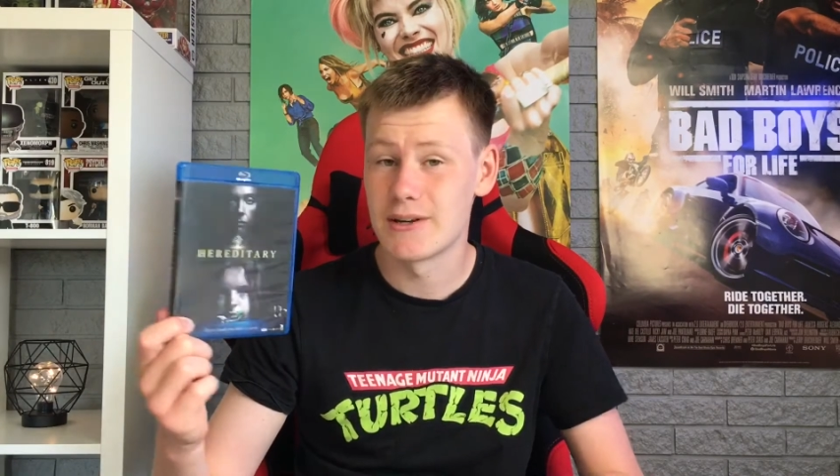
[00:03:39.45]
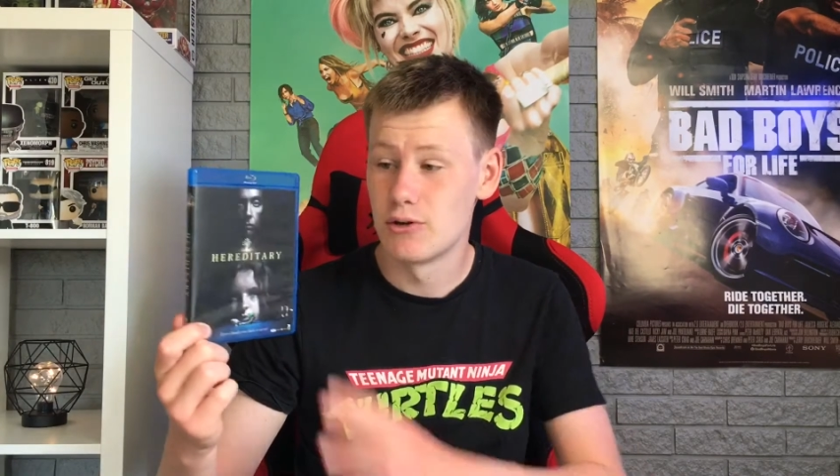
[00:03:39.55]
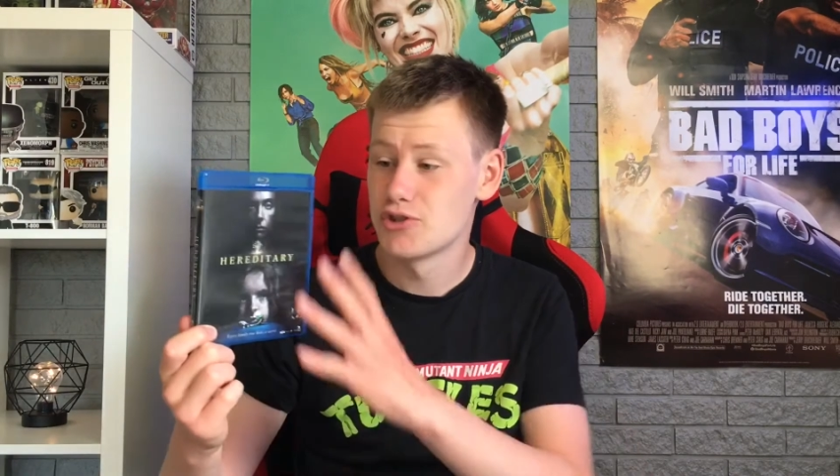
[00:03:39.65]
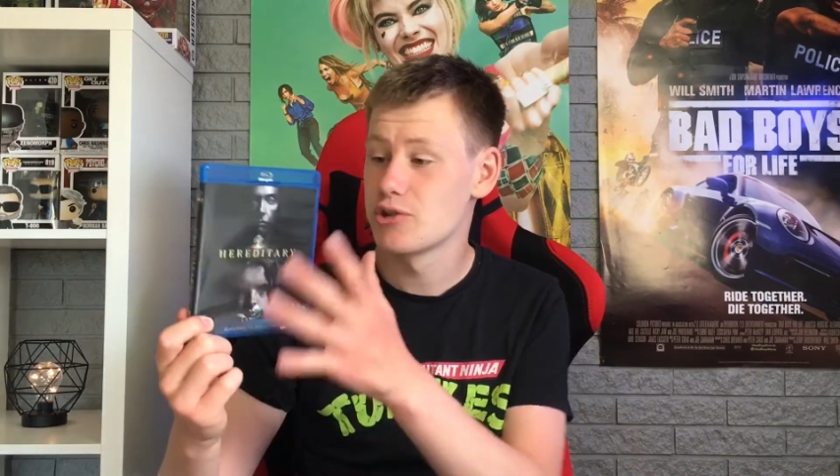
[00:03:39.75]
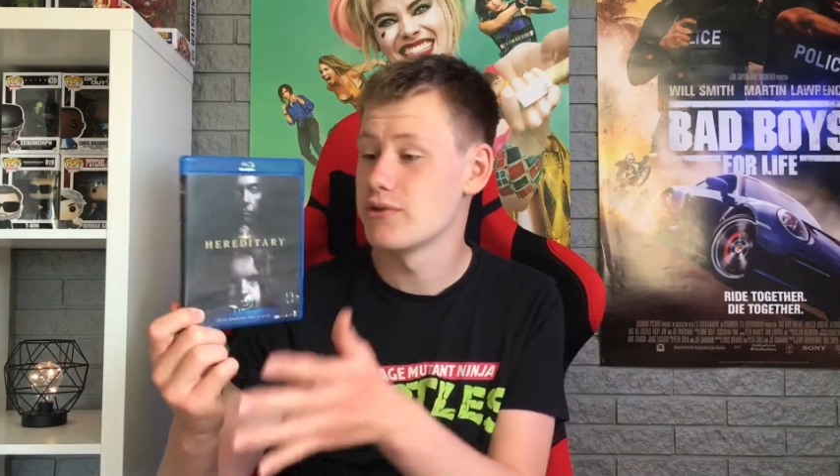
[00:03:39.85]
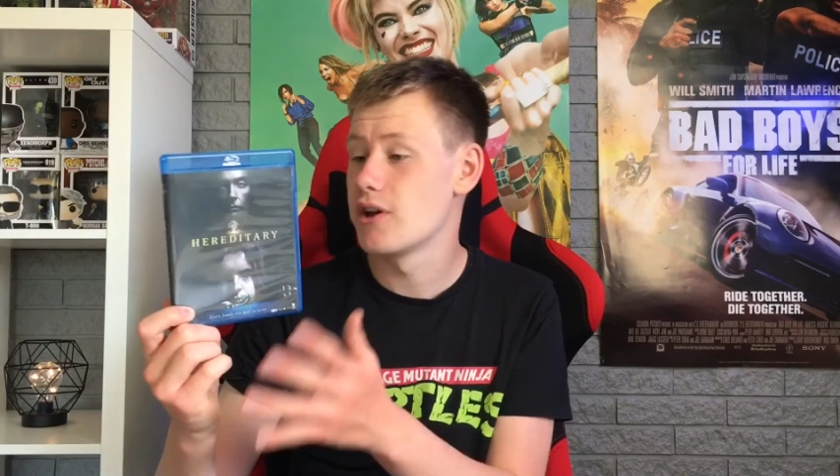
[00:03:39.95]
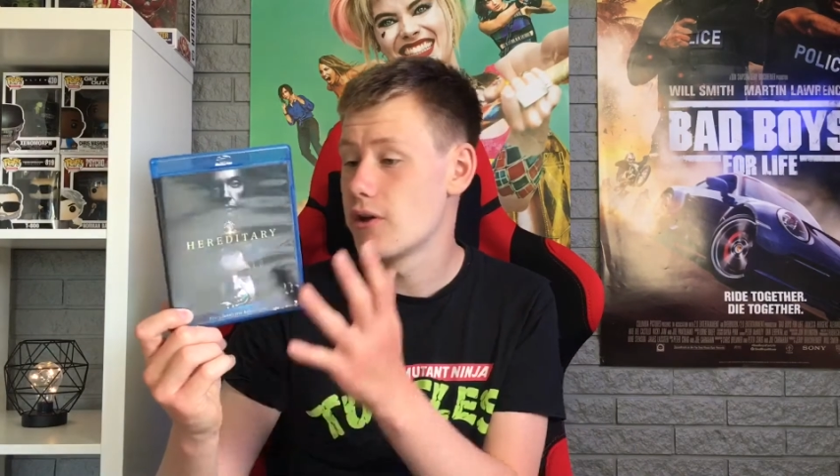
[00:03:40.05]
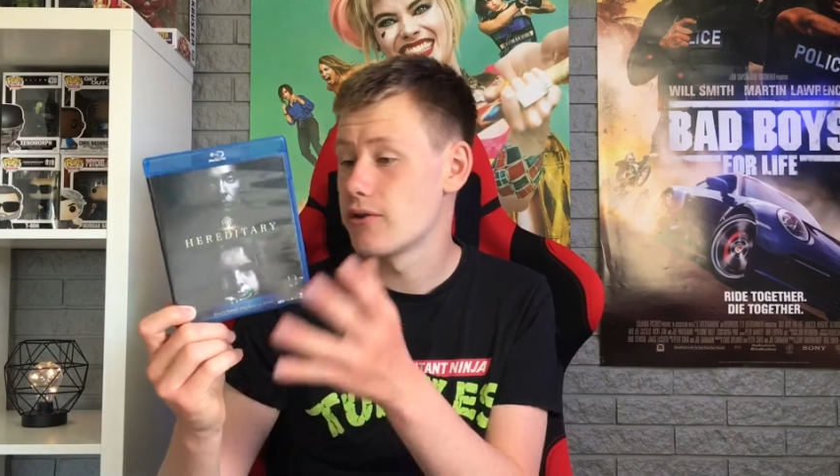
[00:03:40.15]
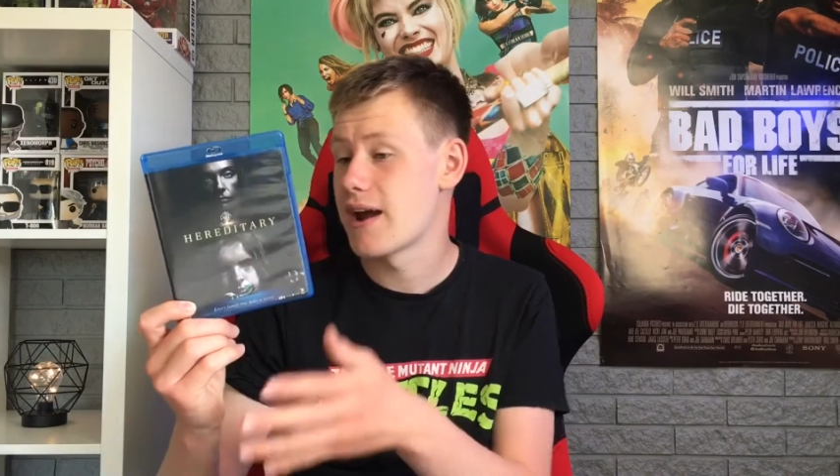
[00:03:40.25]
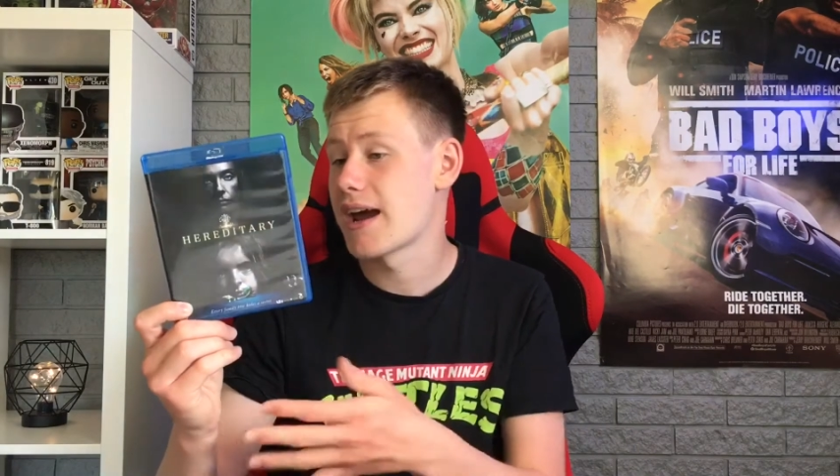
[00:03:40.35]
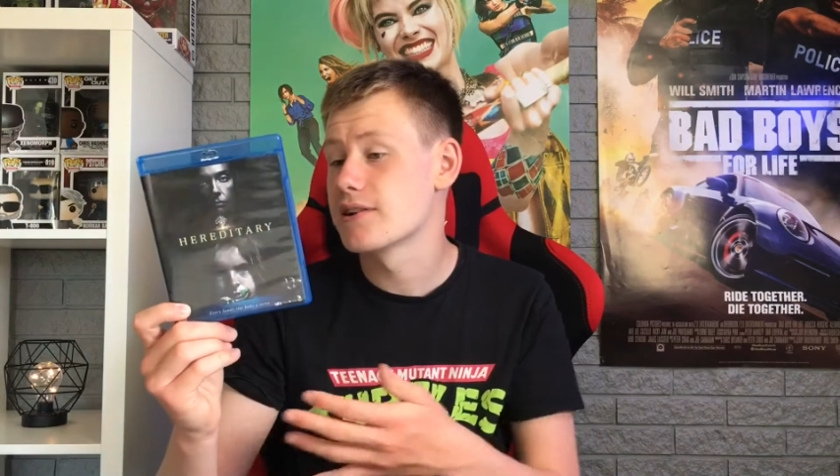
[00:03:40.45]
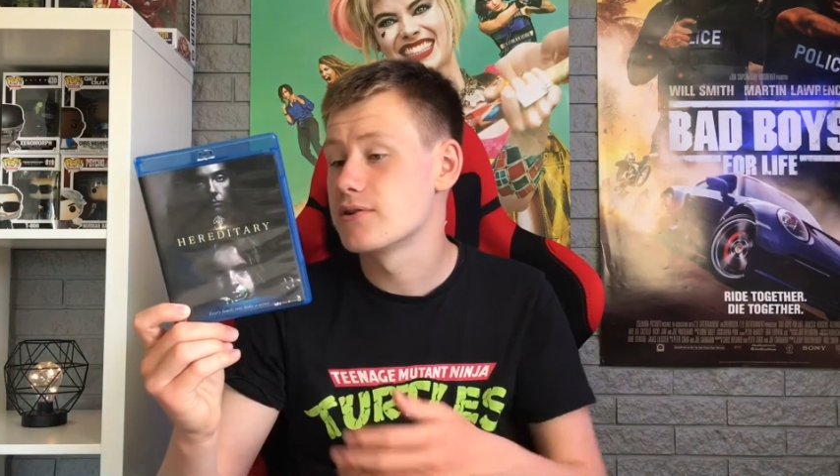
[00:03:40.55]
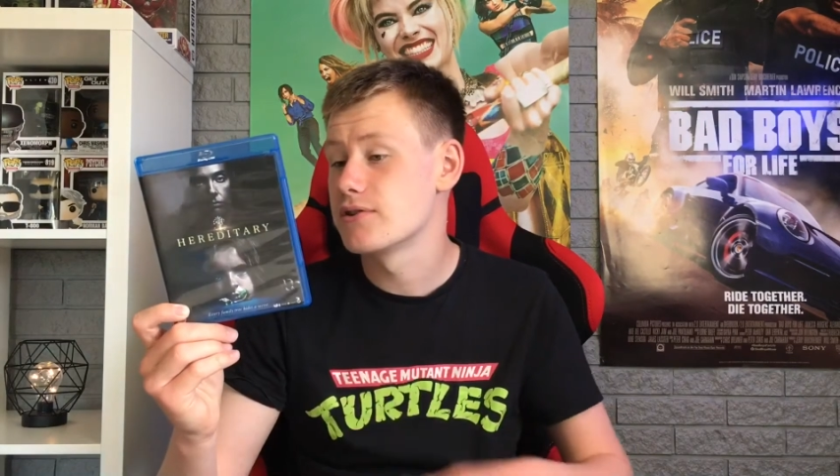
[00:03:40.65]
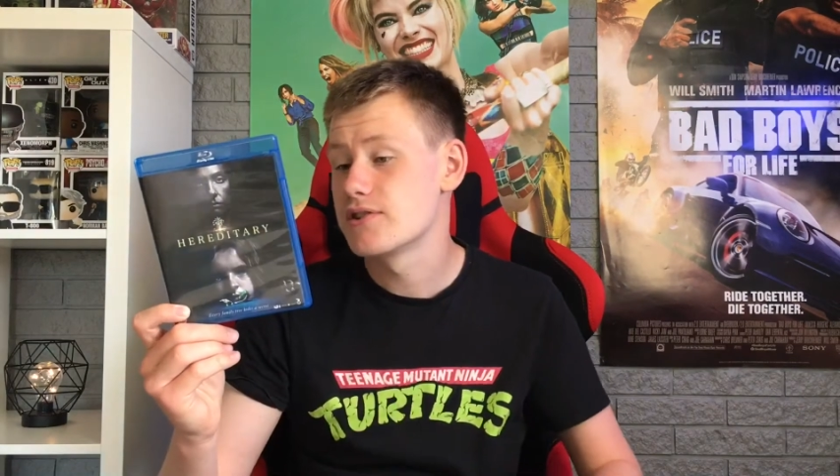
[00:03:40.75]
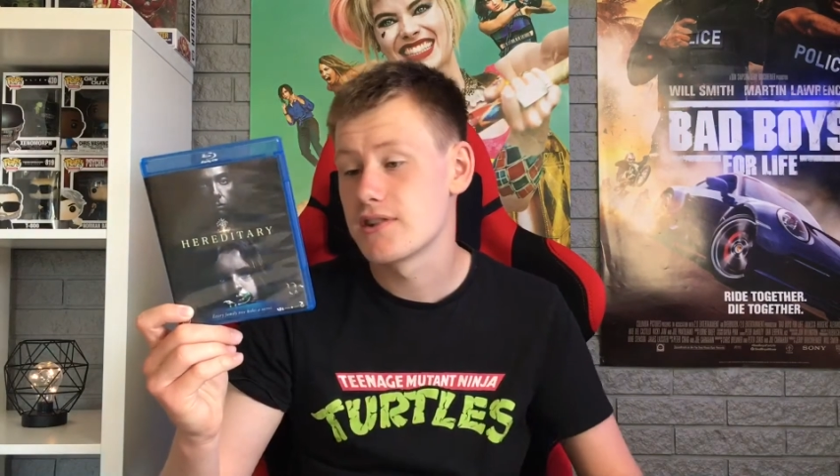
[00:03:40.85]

and also the other actors,